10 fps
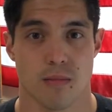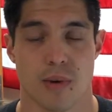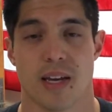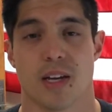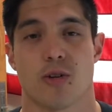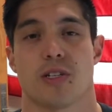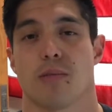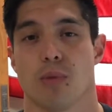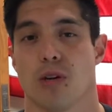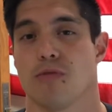by
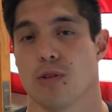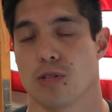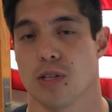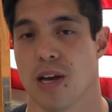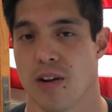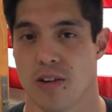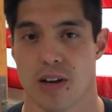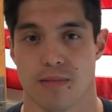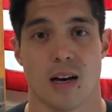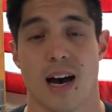increasing blood flow to the area.
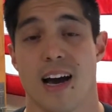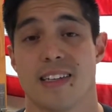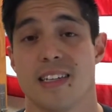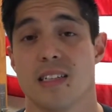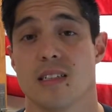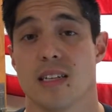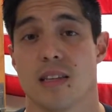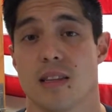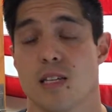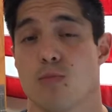Ideally,
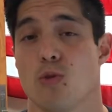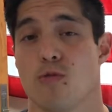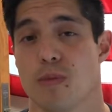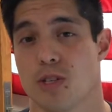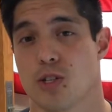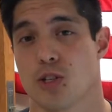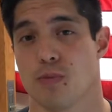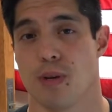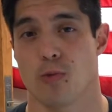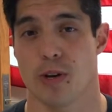these movements
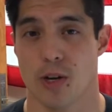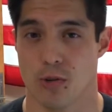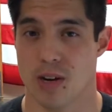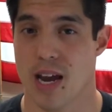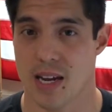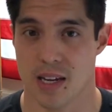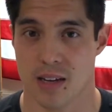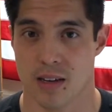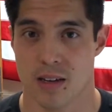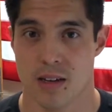should be
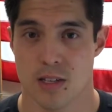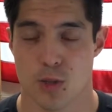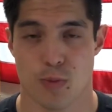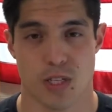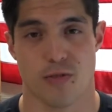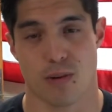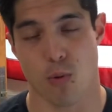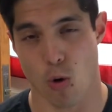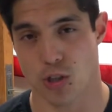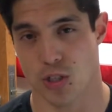recreating specific
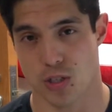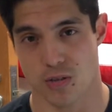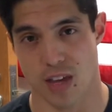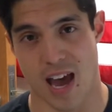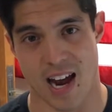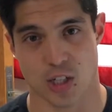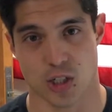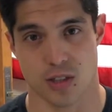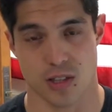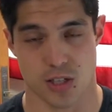portions of the
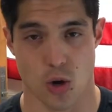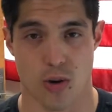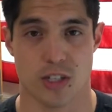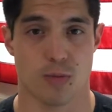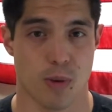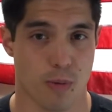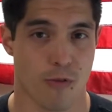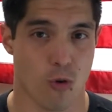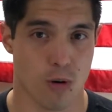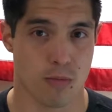action that's going to be
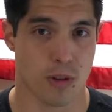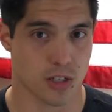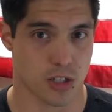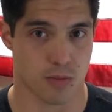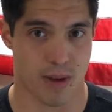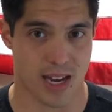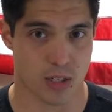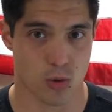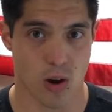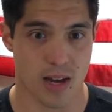performed, such as a back
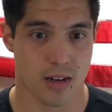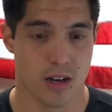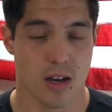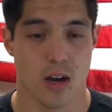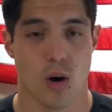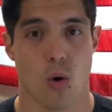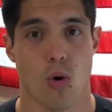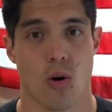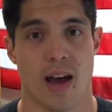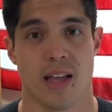squat,
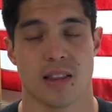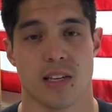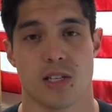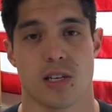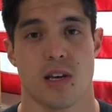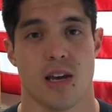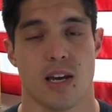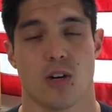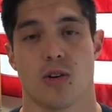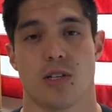or at least
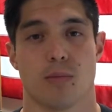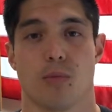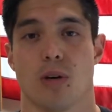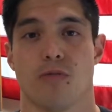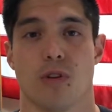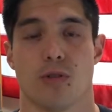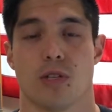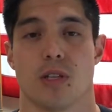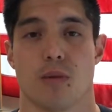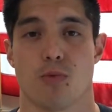increasing blood flow
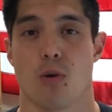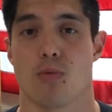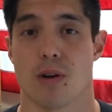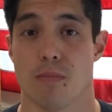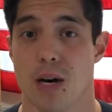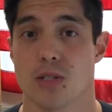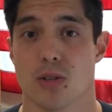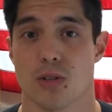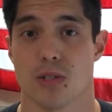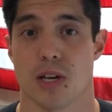to the appropriate
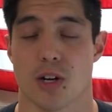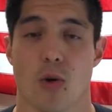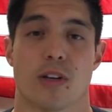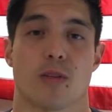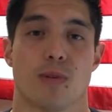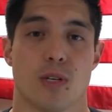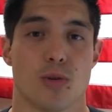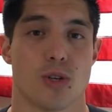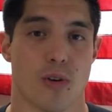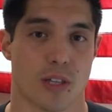muscles that are going to be
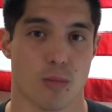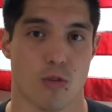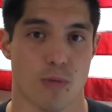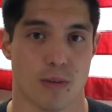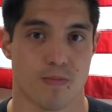used during the movement.